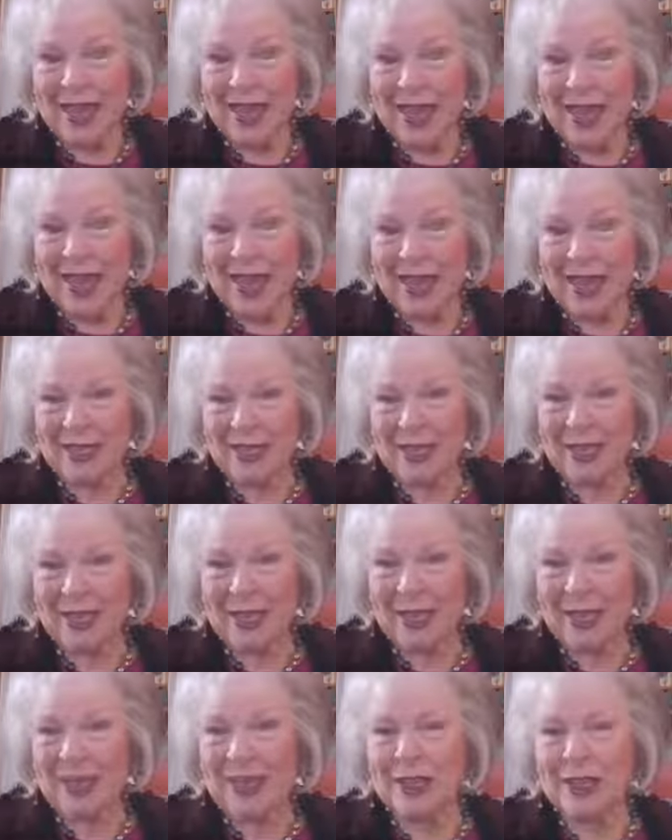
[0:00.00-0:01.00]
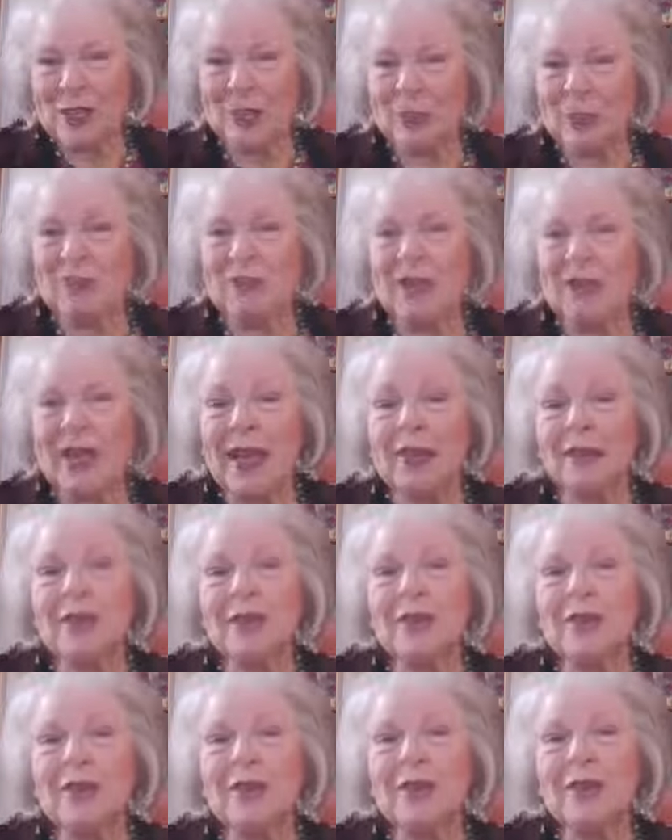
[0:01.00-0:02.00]
And it's
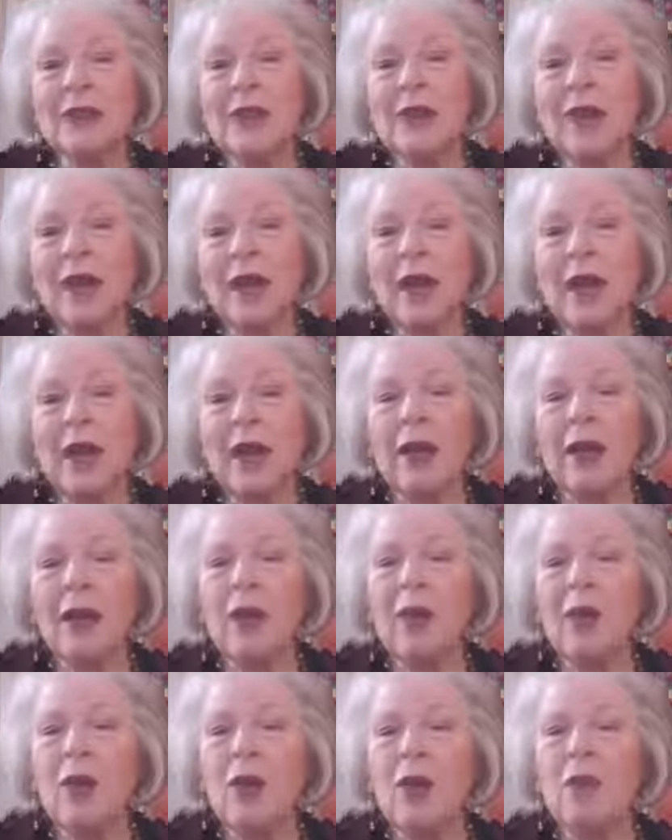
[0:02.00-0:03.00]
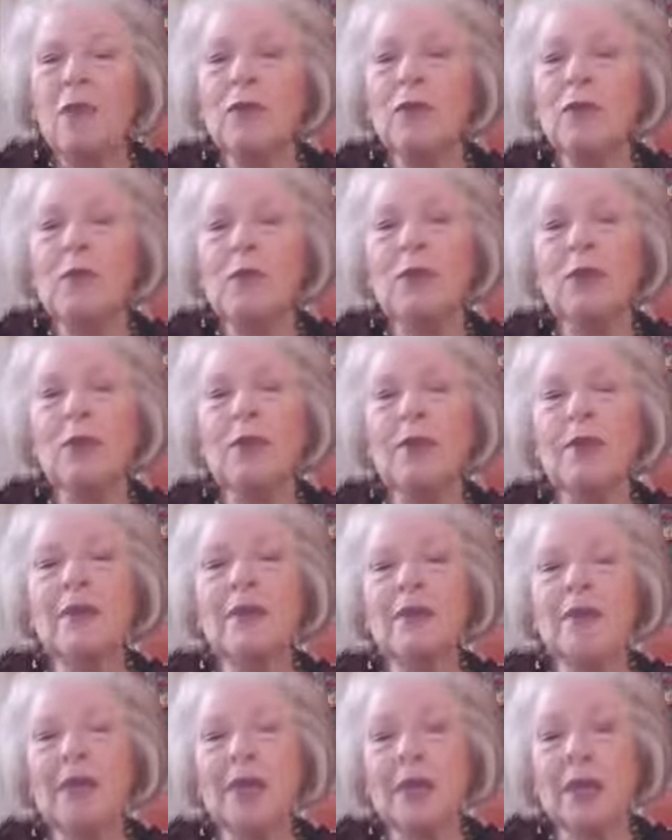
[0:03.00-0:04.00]
reflections over a period of
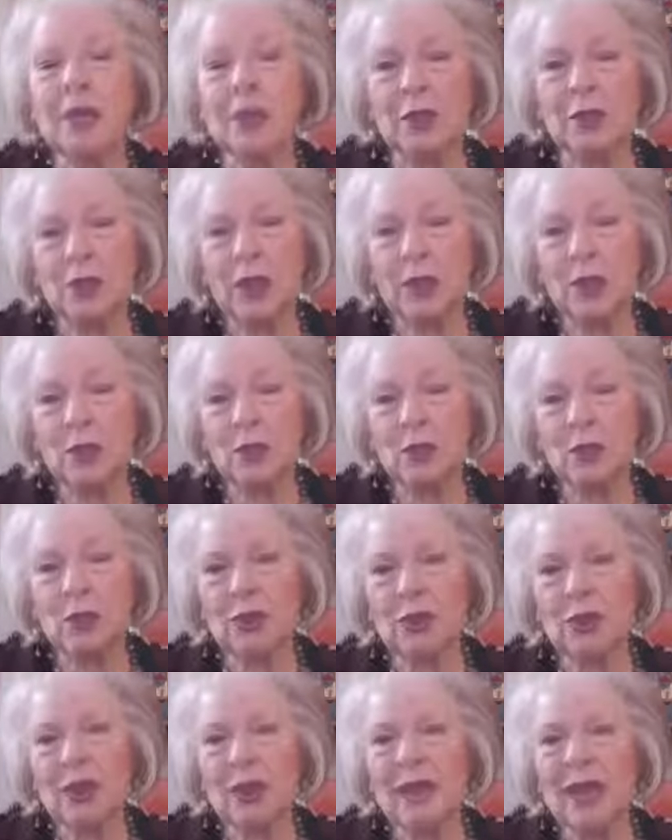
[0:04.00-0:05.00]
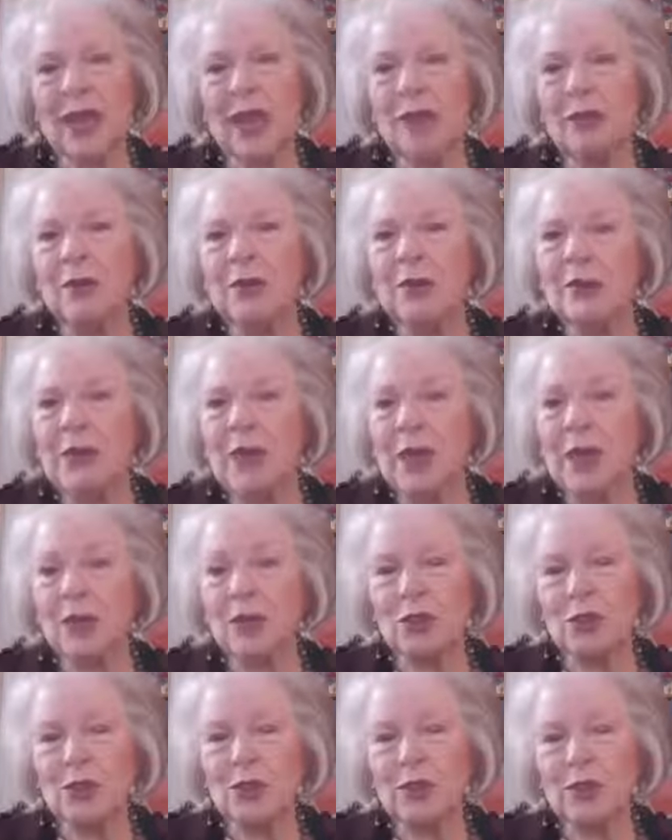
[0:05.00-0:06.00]
a year in which she's out in
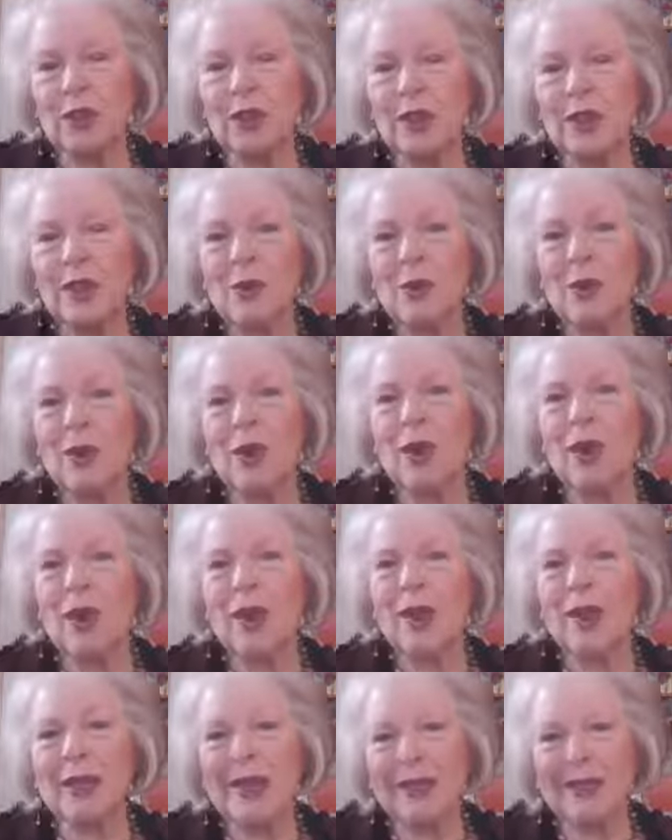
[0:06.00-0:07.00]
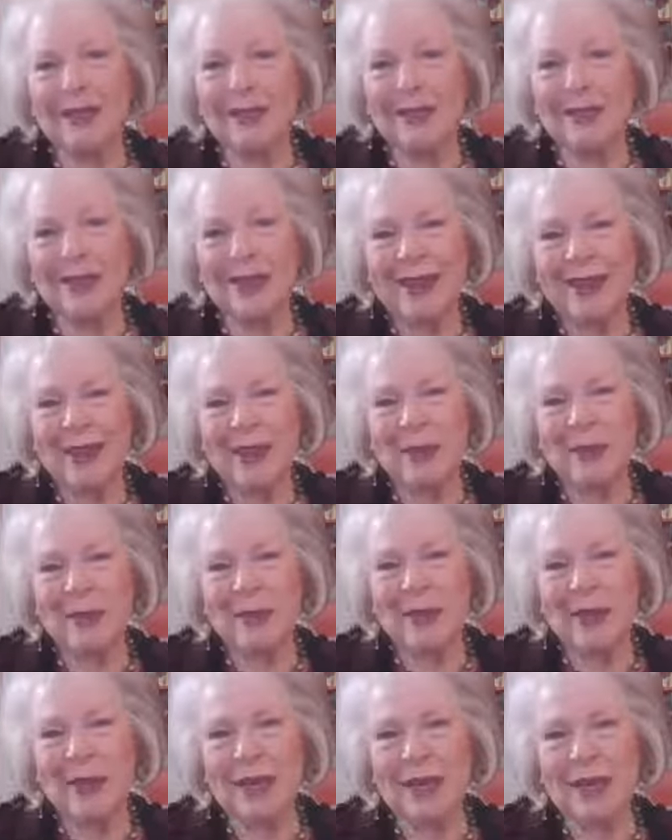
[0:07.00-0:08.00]
nature walking and
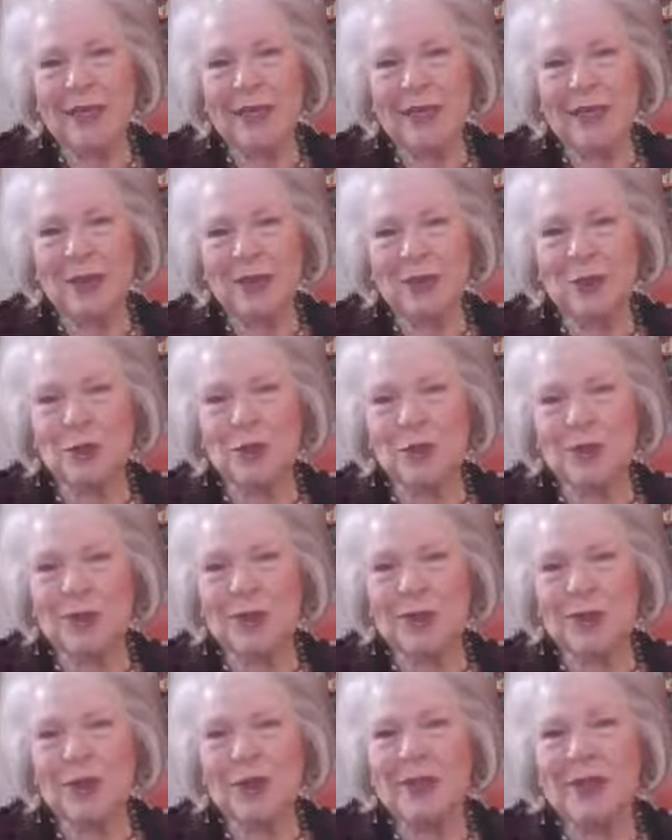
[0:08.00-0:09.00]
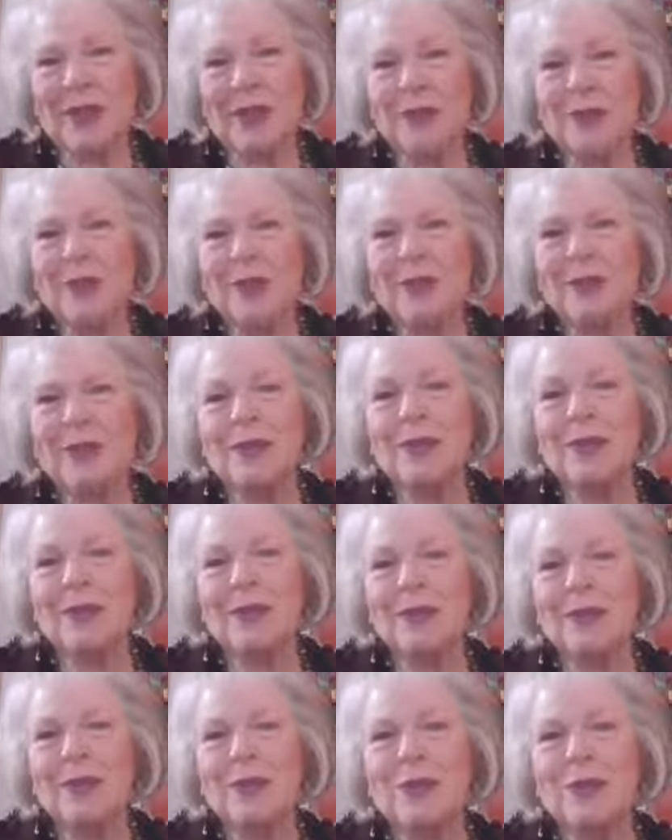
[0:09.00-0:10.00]
being in touch with
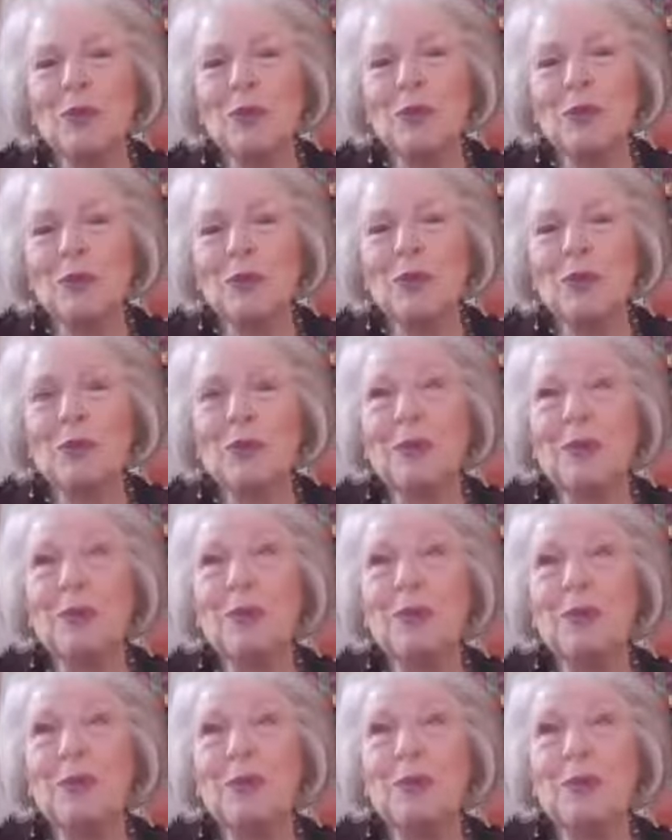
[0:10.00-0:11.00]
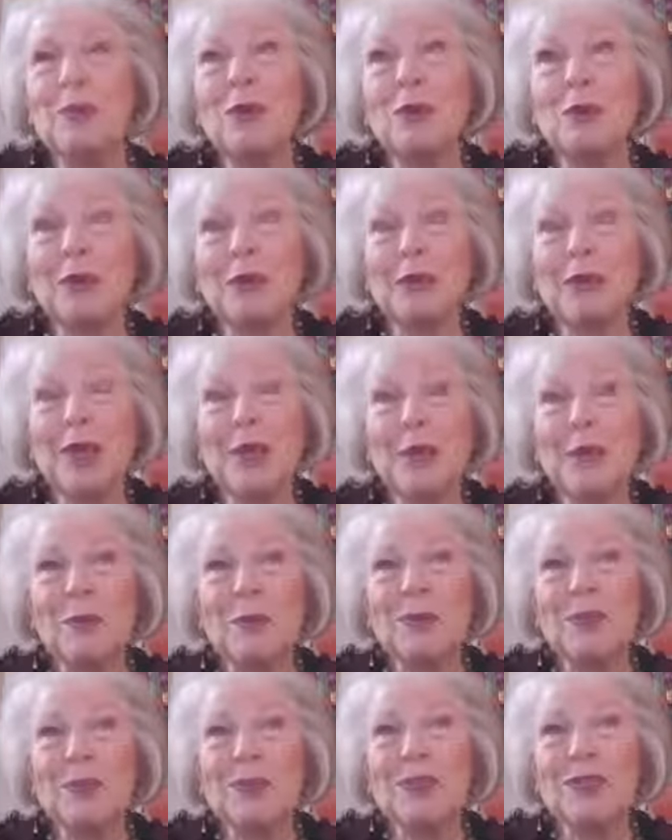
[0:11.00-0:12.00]
the, the, the world,
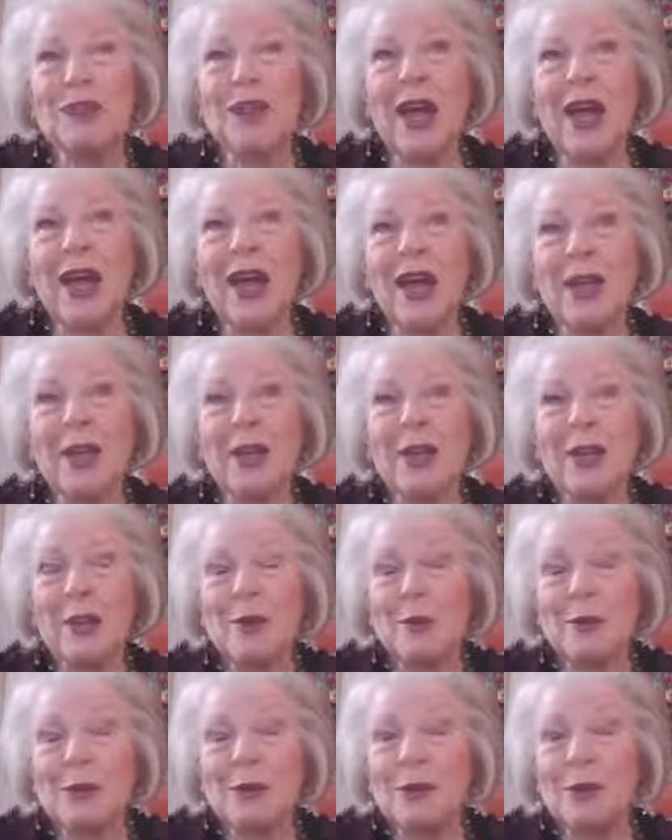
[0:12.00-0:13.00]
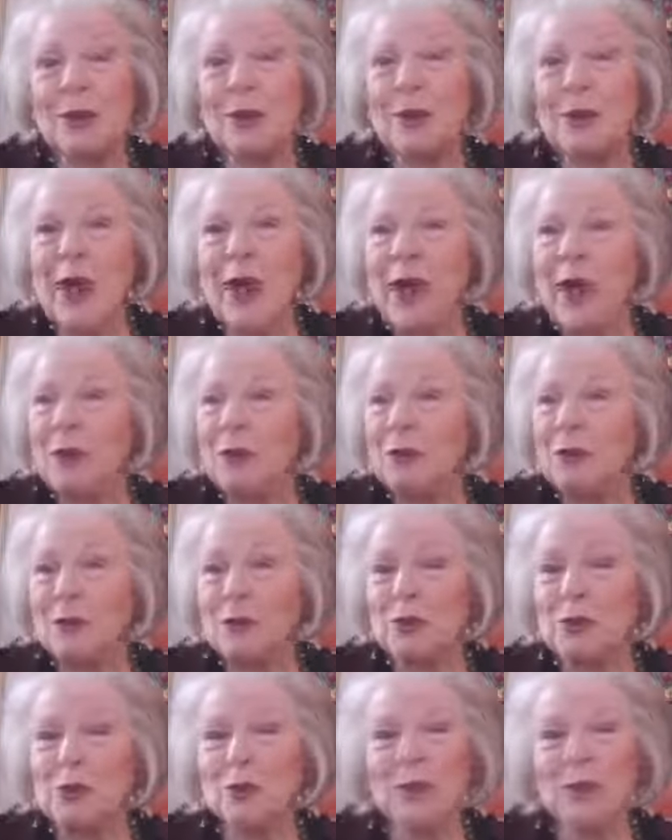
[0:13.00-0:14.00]
with the sky, with the ground, with the
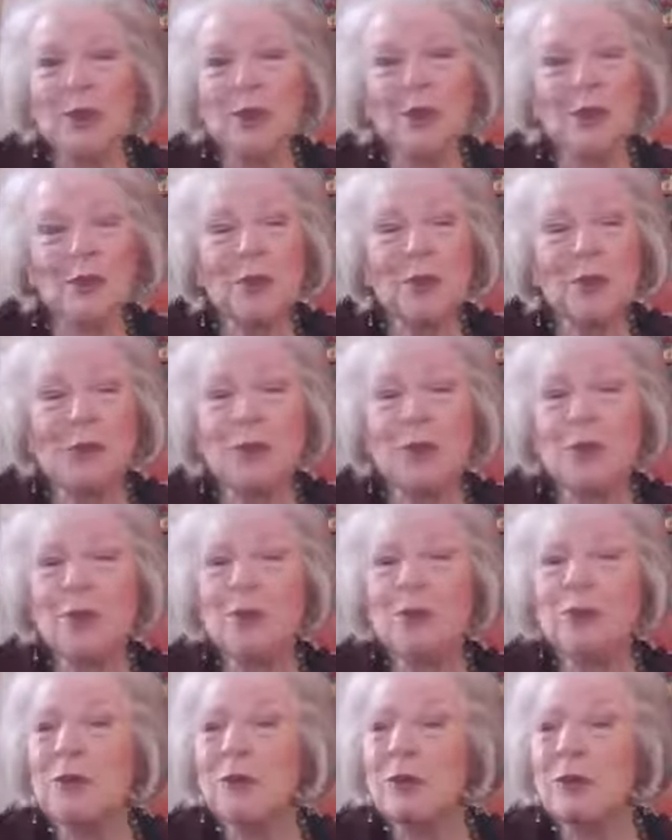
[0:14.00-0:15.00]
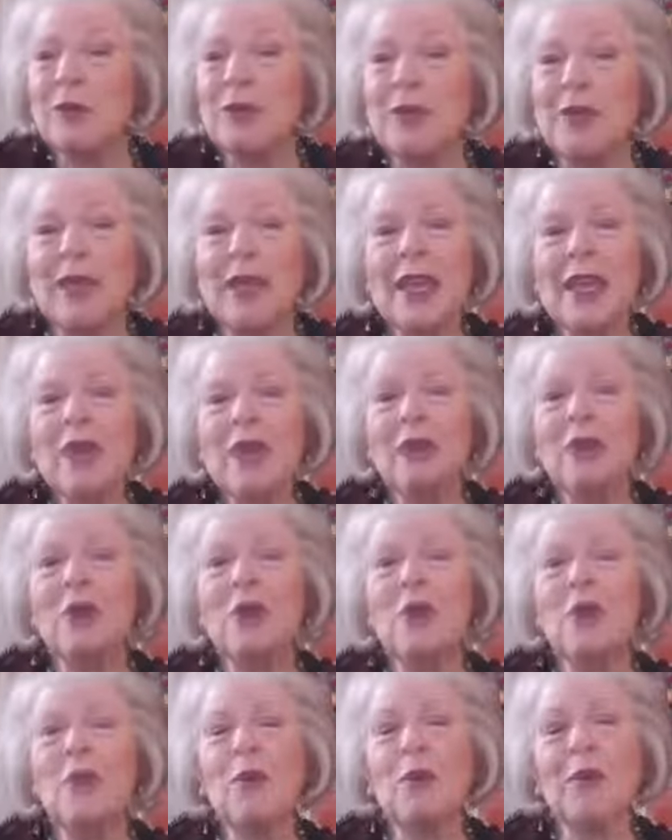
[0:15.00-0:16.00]
trees, with the birds, with the
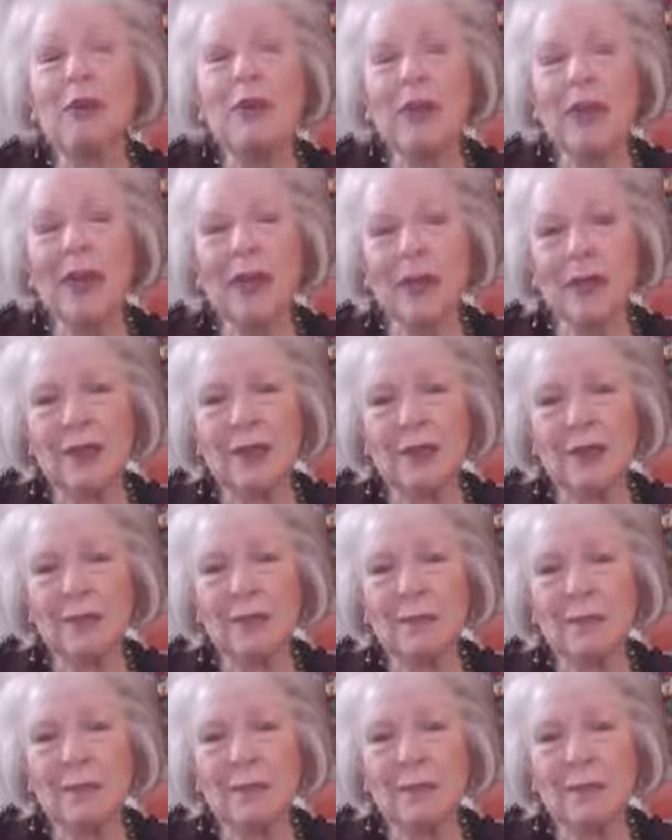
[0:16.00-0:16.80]
growing things.